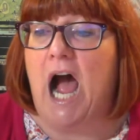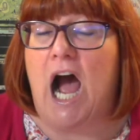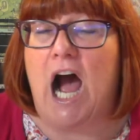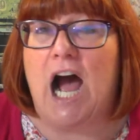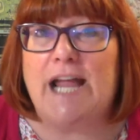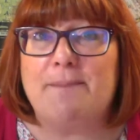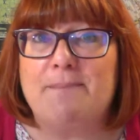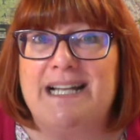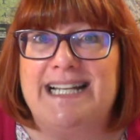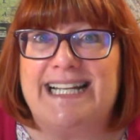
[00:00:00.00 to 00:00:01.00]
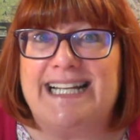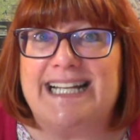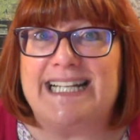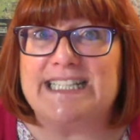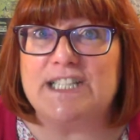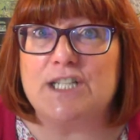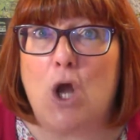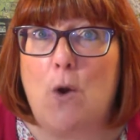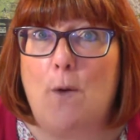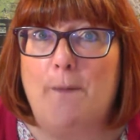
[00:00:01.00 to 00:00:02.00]
I'm a little
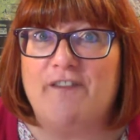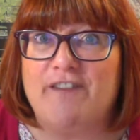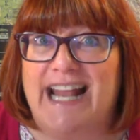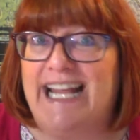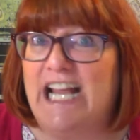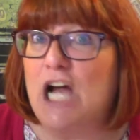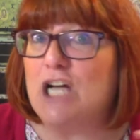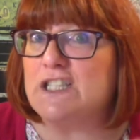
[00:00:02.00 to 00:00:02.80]
snowflake,